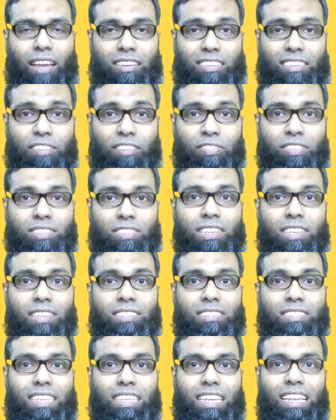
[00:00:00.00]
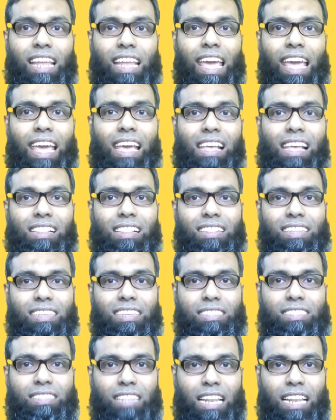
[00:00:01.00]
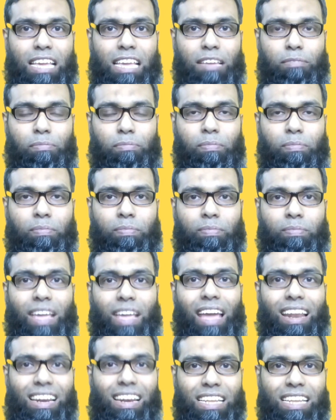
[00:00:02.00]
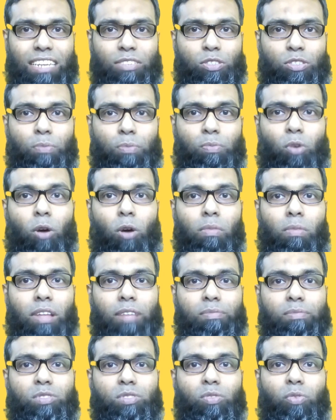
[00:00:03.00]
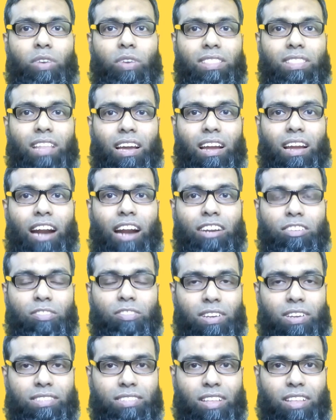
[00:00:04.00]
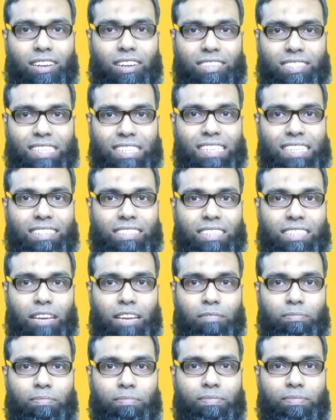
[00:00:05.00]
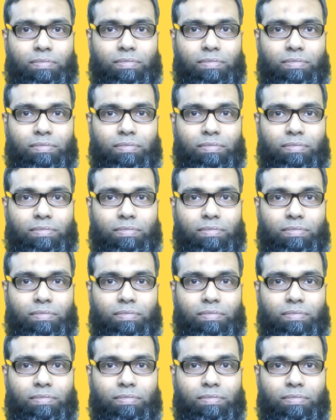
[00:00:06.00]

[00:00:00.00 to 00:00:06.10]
a deficiency in healthy sleep can lead to problems with the cardiovascular system.